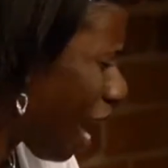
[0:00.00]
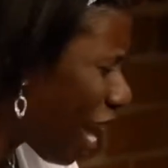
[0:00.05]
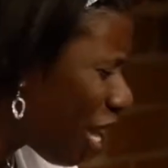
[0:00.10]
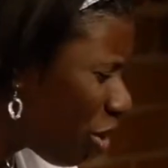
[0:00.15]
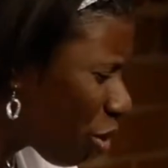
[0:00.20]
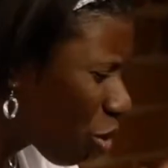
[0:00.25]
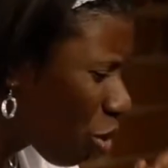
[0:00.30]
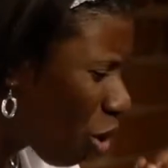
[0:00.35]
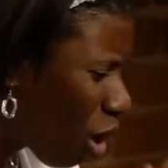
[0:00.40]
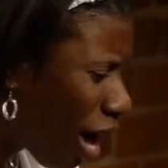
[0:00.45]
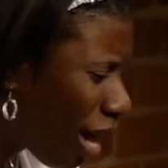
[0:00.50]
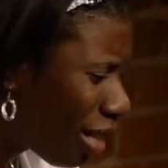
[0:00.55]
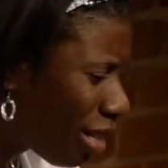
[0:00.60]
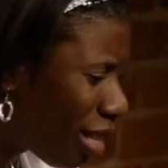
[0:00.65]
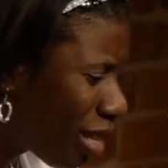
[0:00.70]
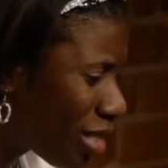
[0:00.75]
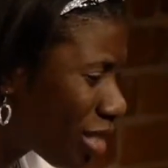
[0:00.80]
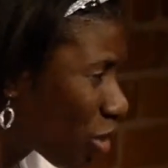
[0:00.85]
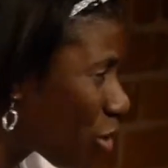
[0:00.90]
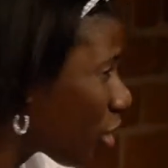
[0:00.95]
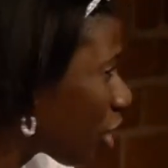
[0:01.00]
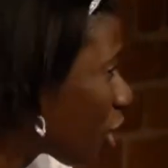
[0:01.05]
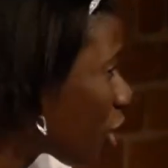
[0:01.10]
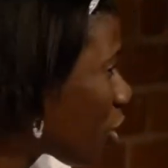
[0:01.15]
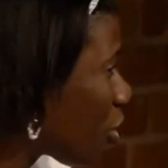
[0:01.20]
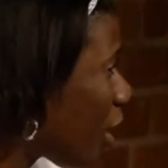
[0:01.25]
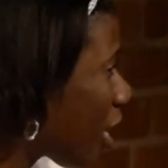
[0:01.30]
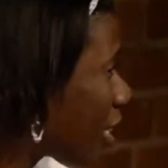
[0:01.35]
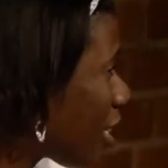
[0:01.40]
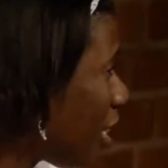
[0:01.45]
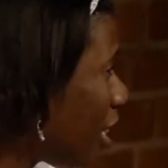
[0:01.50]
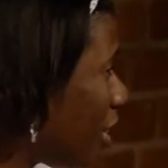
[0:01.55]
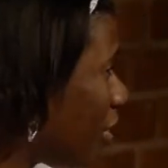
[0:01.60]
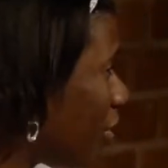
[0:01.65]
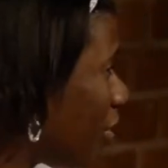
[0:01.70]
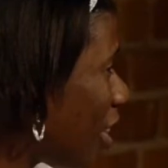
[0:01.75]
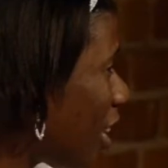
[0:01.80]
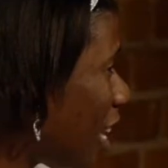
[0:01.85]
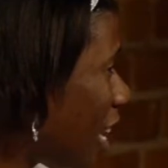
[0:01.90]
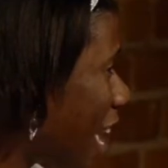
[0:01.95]
And you call this
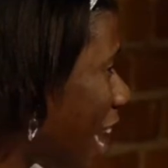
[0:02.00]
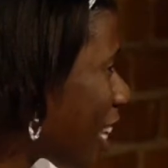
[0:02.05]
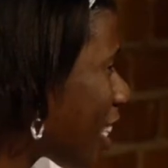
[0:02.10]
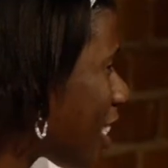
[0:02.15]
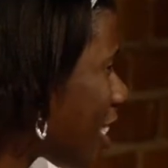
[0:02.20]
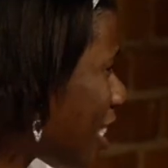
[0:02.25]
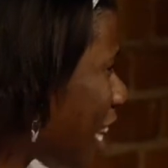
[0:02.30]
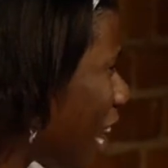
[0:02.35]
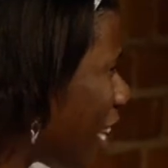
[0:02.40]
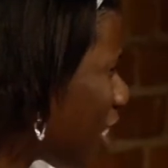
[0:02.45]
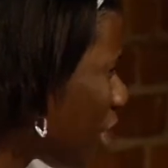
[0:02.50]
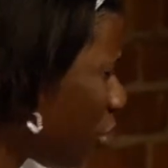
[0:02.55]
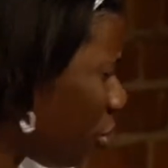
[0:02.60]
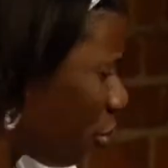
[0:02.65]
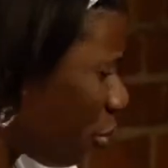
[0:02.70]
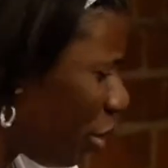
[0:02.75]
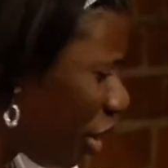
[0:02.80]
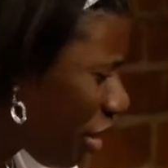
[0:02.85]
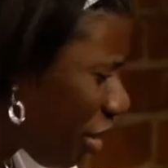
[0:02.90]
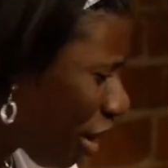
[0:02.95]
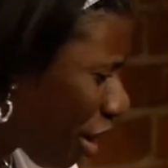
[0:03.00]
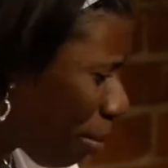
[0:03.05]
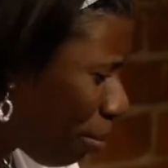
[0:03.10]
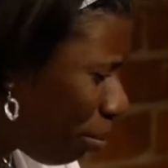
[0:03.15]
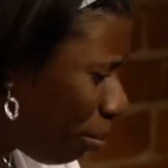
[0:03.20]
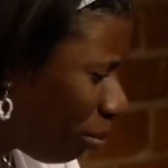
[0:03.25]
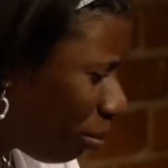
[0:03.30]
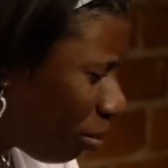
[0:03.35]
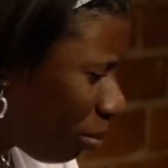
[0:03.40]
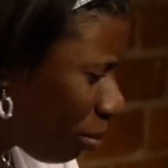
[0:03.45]
constructive, exciting rhythm?